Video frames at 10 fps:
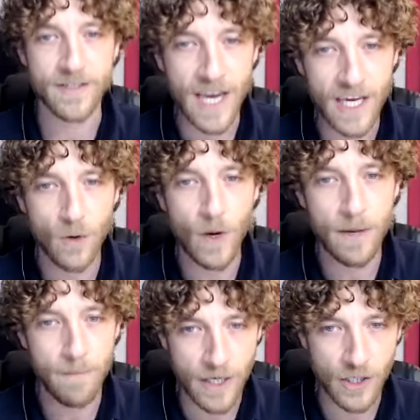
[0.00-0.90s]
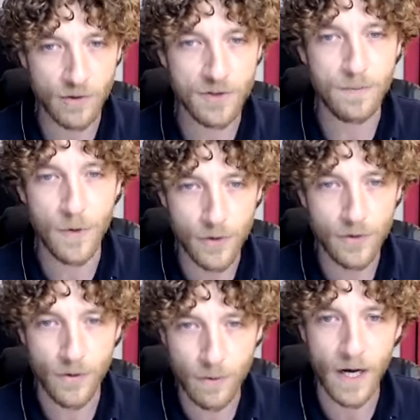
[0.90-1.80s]
takeaway menus put
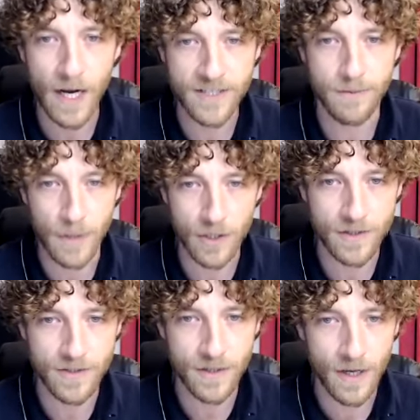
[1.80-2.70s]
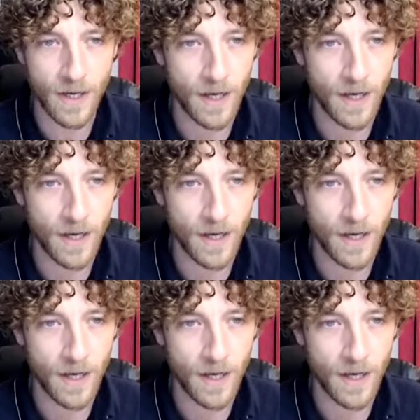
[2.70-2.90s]
through our letterbox